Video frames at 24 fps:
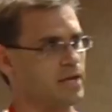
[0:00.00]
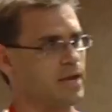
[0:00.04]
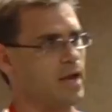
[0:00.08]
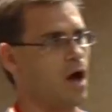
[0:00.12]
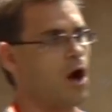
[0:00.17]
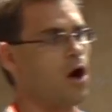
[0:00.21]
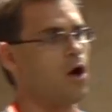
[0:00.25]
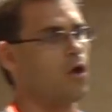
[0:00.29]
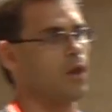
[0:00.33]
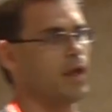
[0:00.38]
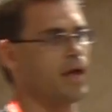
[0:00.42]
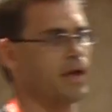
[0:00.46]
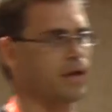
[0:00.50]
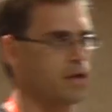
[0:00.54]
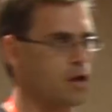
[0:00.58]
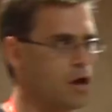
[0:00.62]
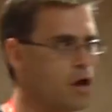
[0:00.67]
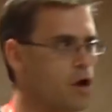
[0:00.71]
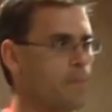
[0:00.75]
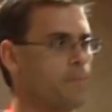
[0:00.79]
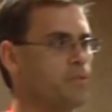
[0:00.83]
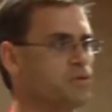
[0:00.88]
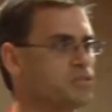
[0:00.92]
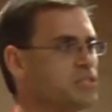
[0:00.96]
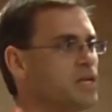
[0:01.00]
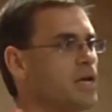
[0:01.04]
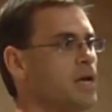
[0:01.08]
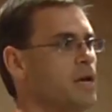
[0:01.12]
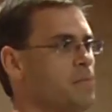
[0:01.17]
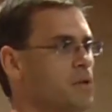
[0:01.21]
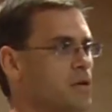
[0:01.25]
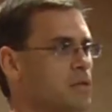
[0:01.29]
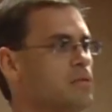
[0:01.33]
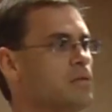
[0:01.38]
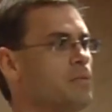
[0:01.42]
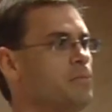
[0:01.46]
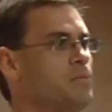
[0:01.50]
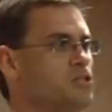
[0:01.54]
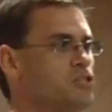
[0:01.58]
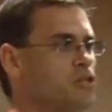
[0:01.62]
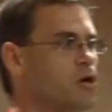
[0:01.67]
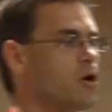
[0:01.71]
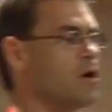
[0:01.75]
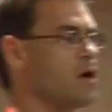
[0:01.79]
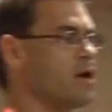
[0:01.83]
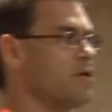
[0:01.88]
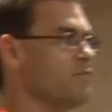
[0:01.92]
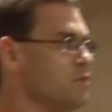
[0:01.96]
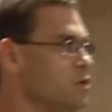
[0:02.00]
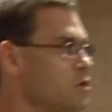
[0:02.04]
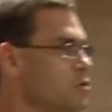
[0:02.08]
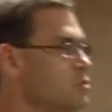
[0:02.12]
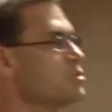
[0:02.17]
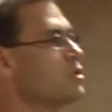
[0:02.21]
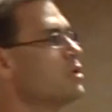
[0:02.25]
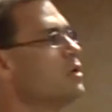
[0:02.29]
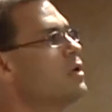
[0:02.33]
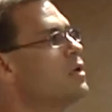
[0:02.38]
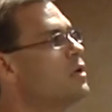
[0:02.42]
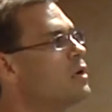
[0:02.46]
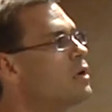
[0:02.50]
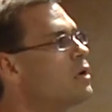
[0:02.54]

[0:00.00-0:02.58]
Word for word: say all like 100%, but the majority of it used